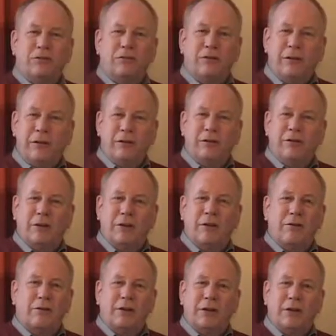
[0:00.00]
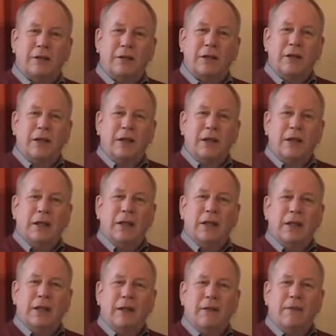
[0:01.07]
seeds is that
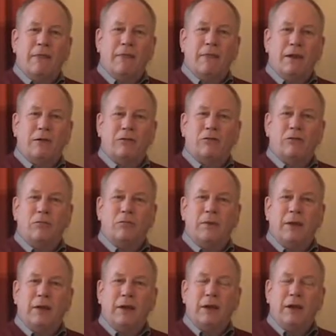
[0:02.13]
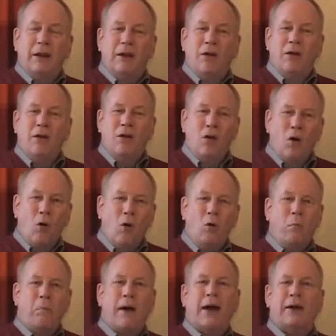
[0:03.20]
there should be
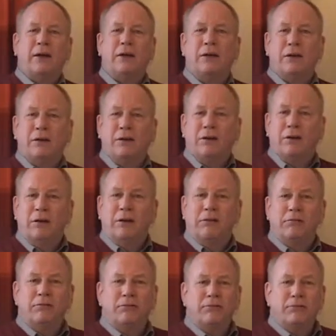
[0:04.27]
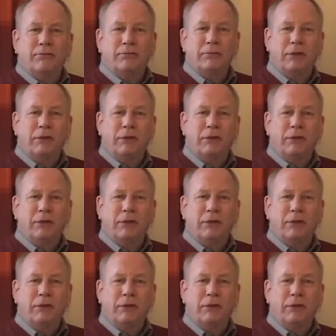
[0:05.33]
no patenting of